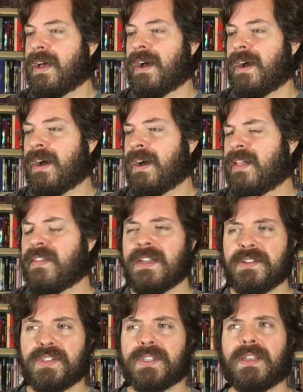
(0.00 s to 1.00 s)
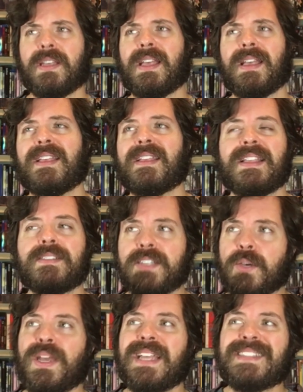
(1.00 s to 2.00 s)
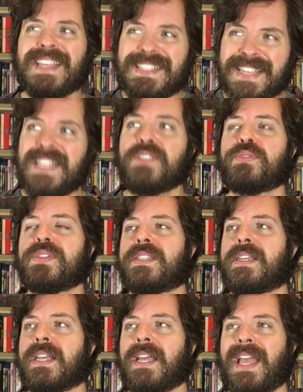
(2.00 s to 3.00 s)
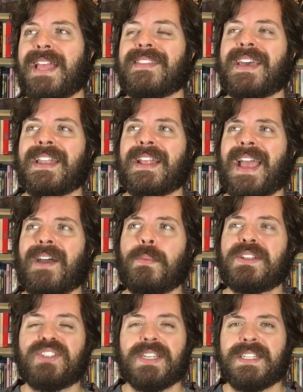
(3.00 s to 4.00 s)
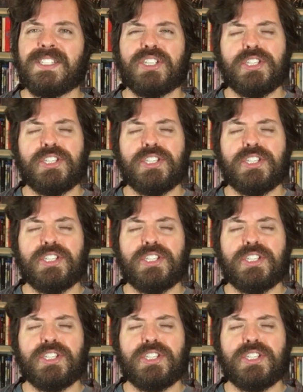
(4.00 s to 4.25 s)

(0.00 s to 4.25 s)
Uh, there's it, so it's it's interesting in that how much it